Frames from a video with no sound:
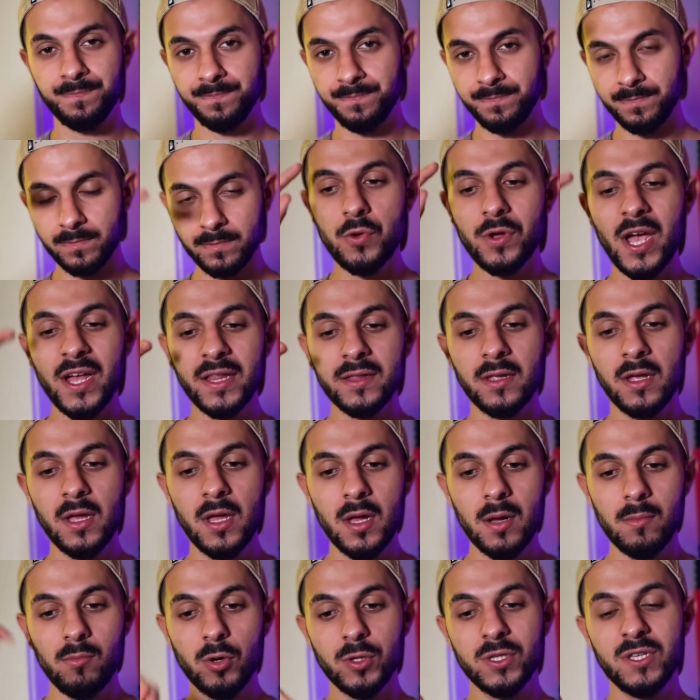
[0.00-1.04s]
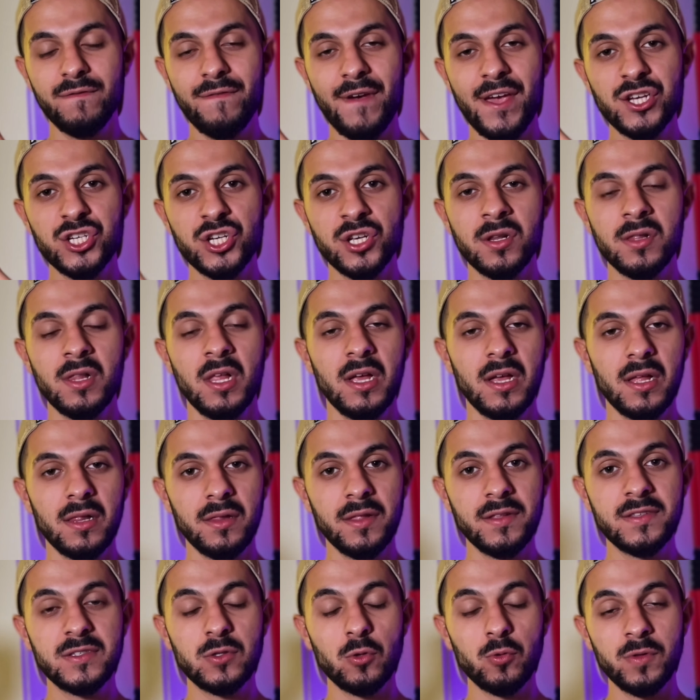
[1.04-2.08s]
So you got motivation
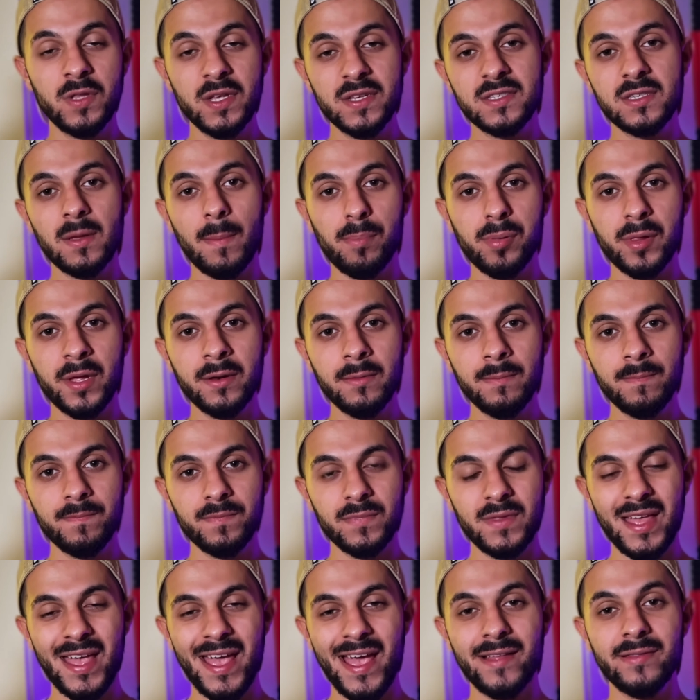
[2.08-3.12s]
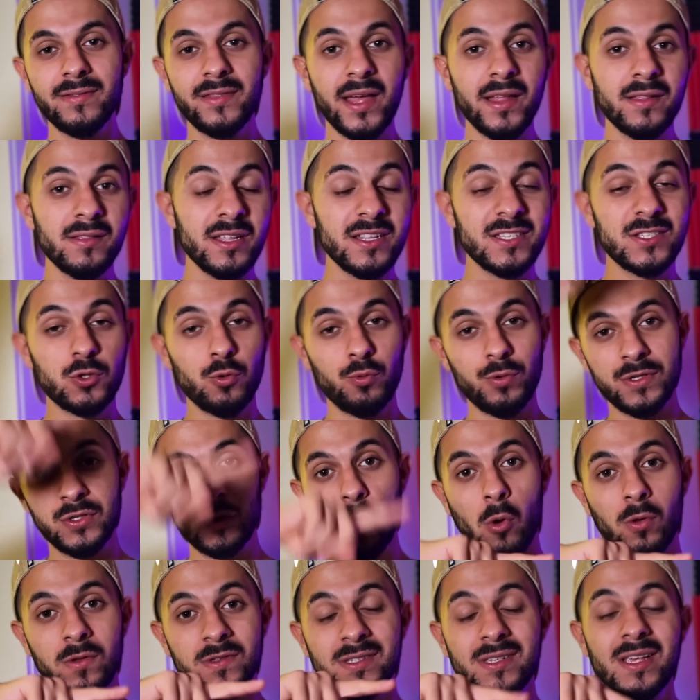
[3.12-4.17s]
leads to discipline, and then leads to
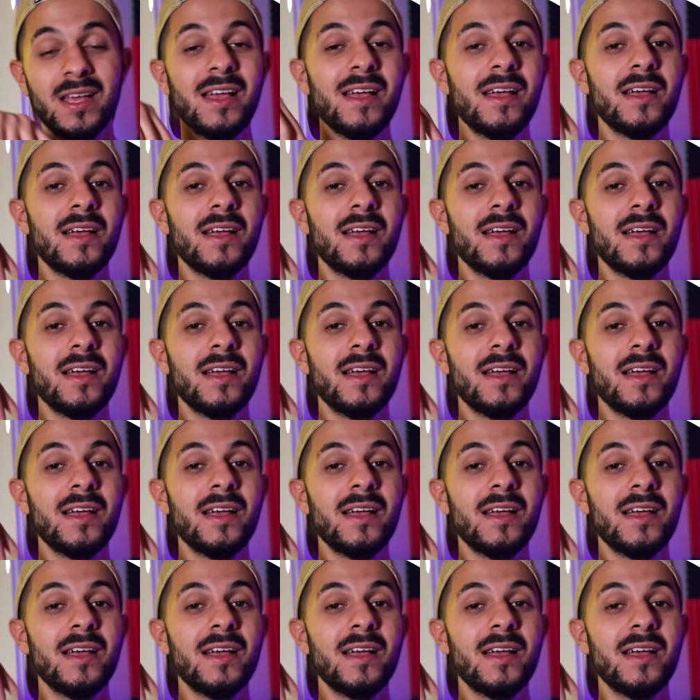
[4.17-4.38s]
results.